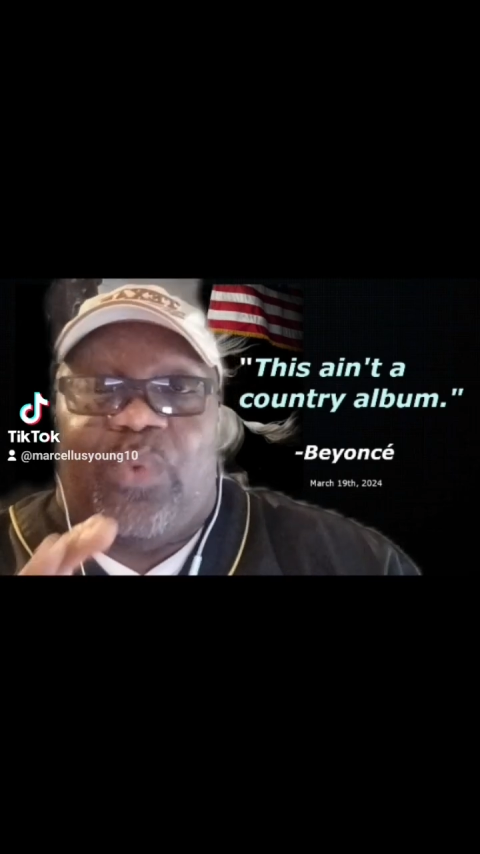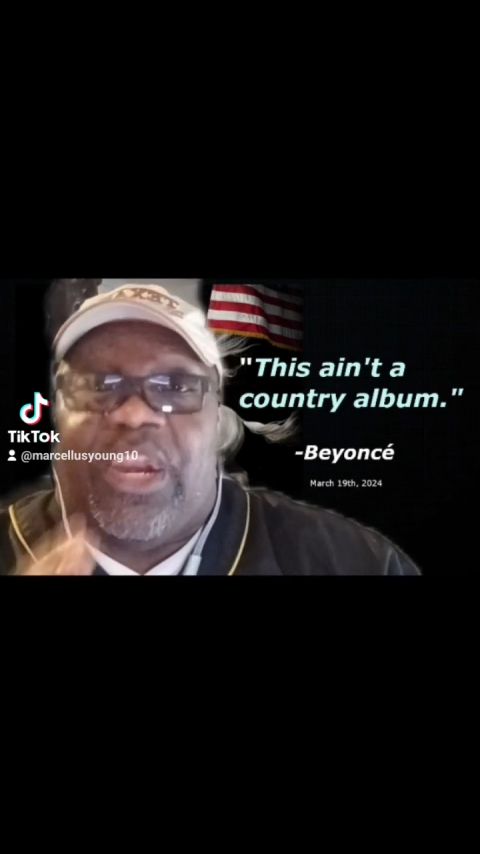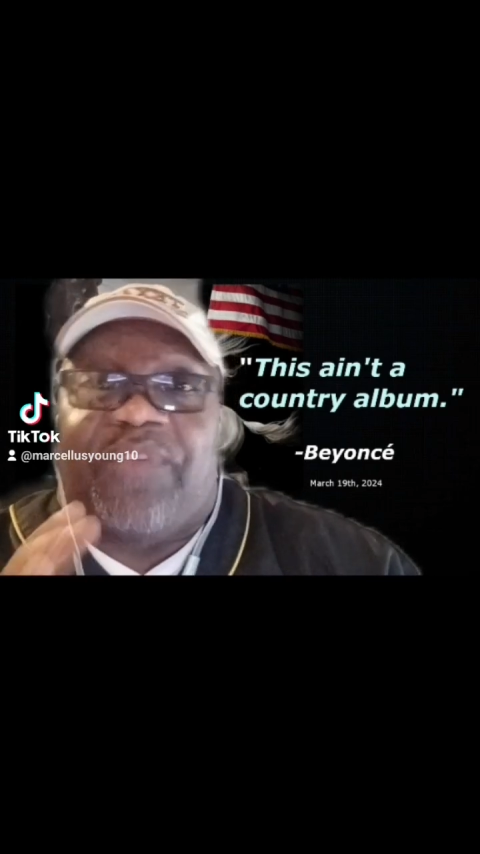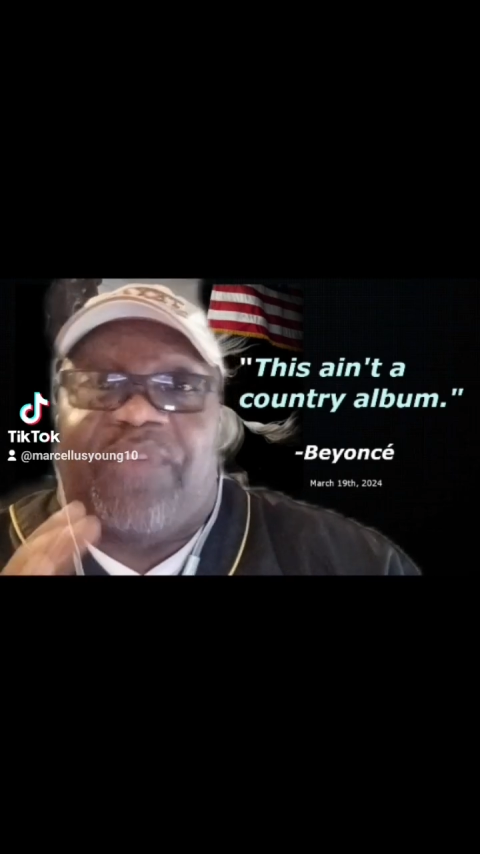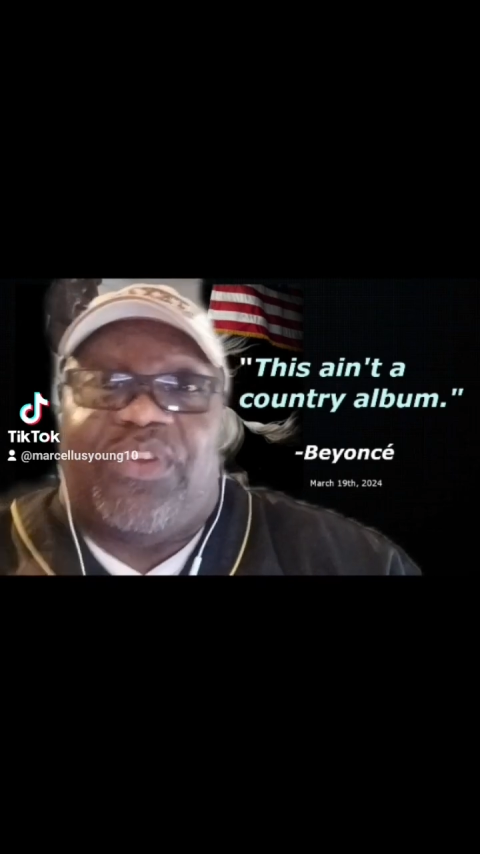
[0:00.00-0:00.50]

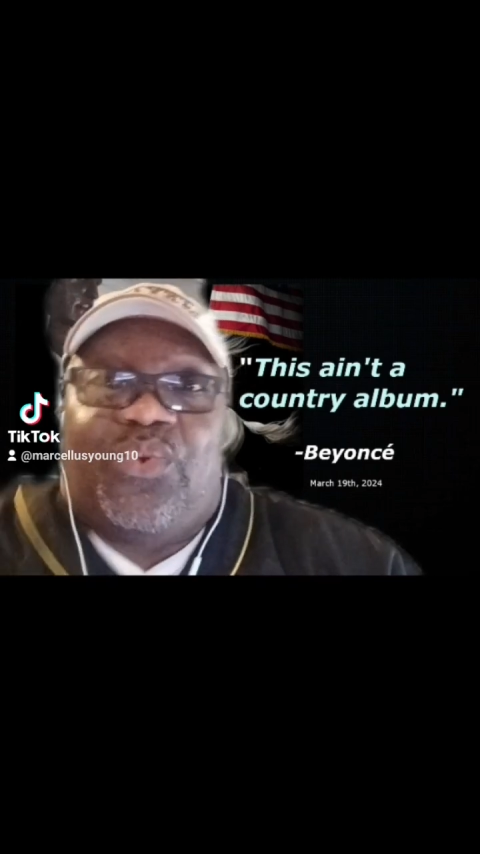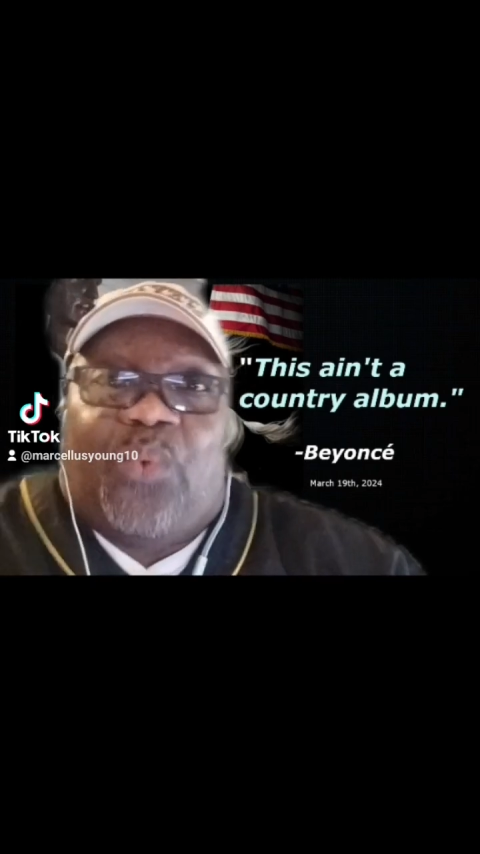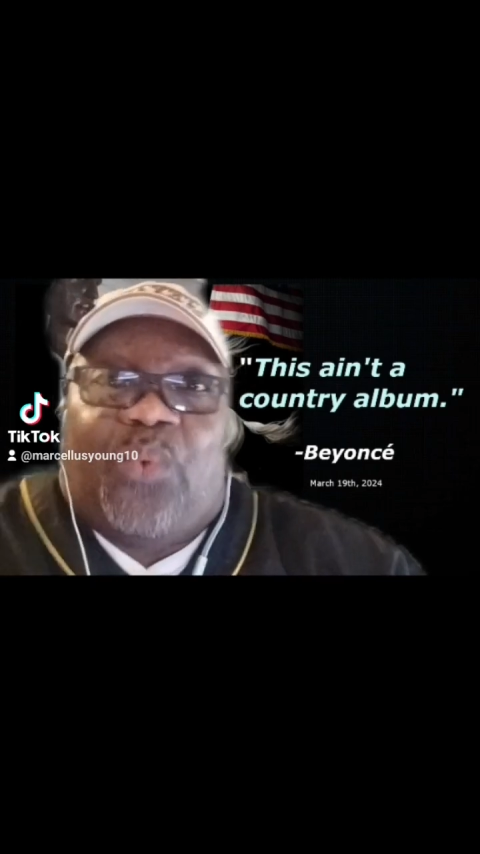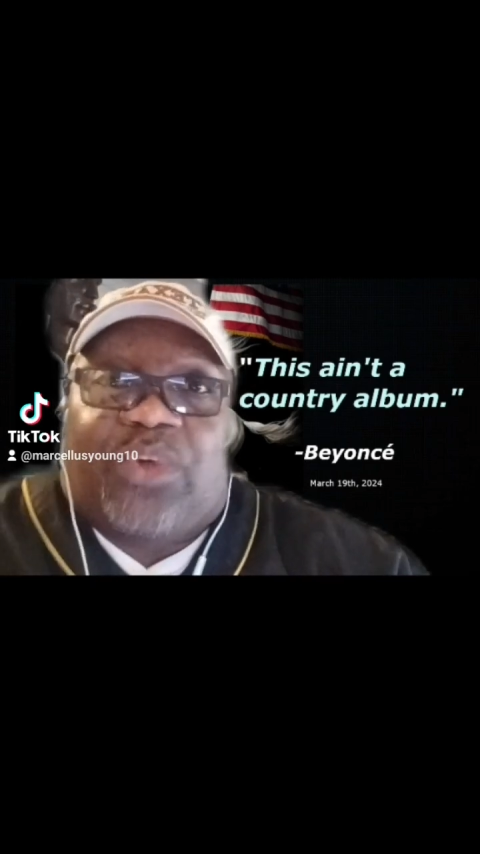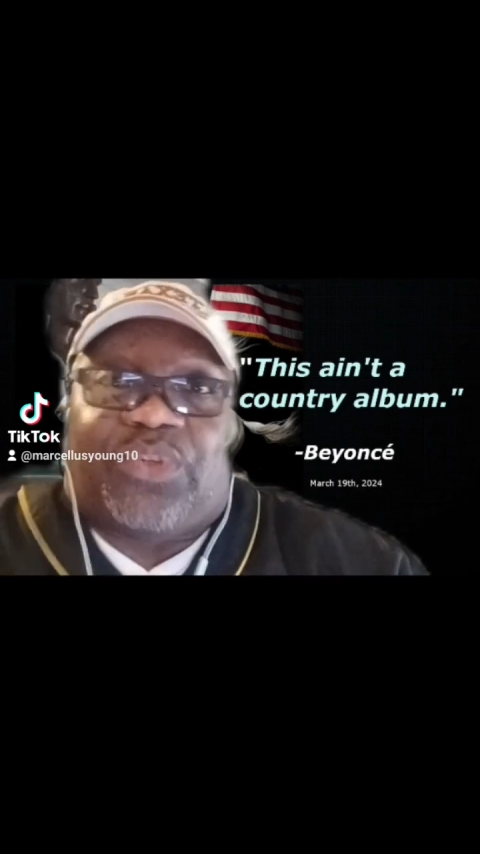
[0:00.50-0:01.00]
whatever you
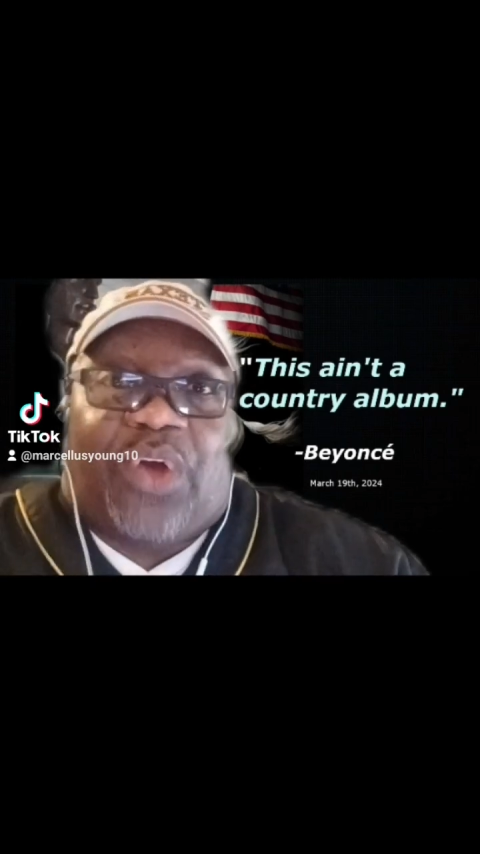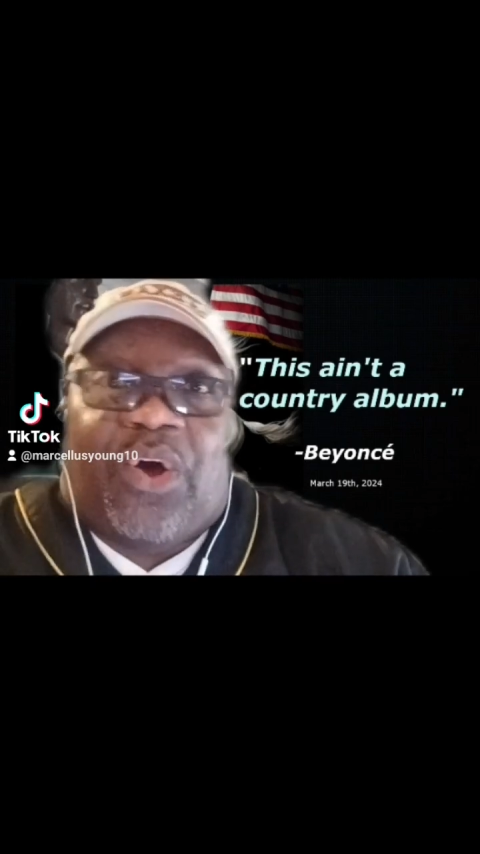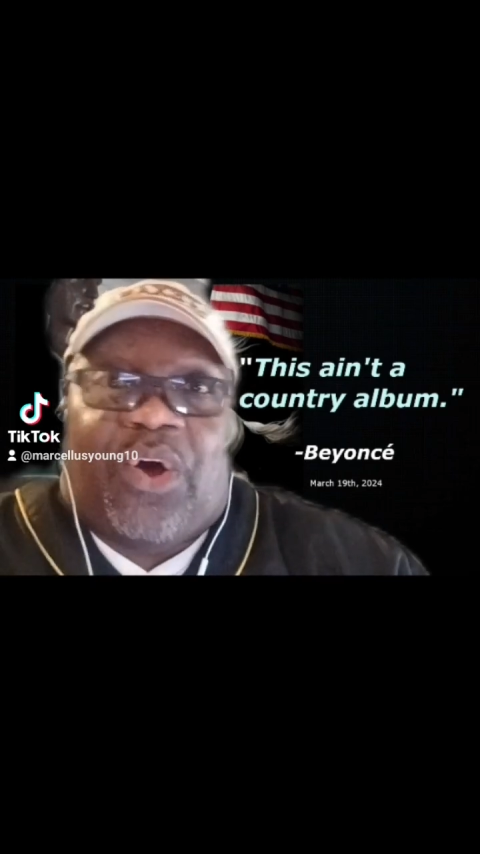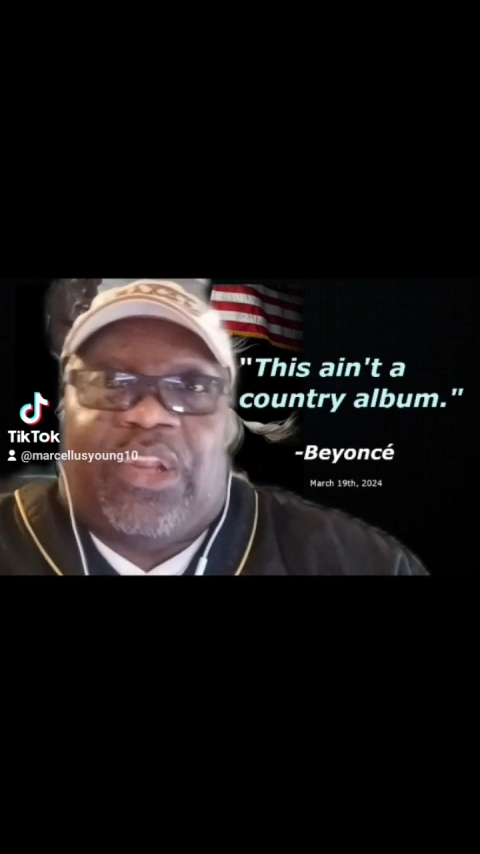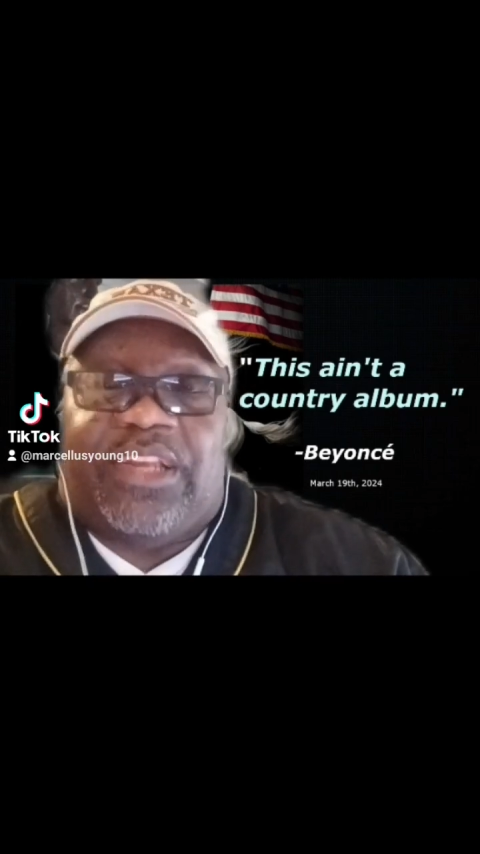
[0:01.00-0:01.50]
want to
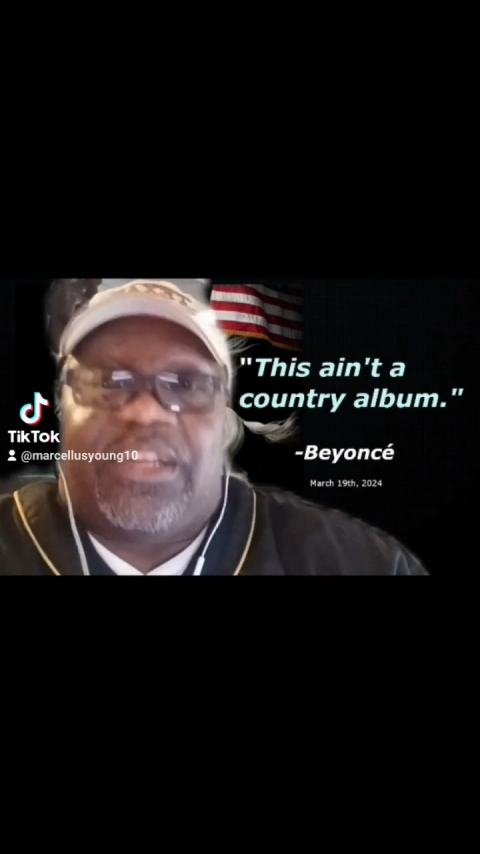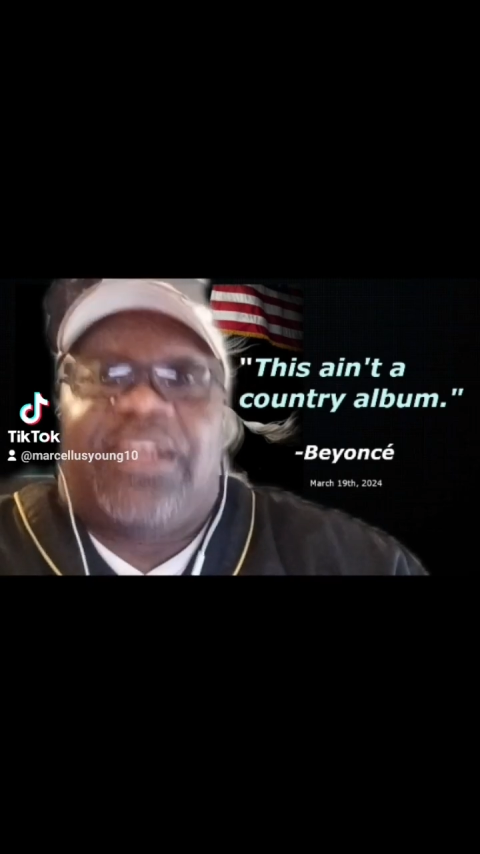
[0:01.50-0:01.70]
call it.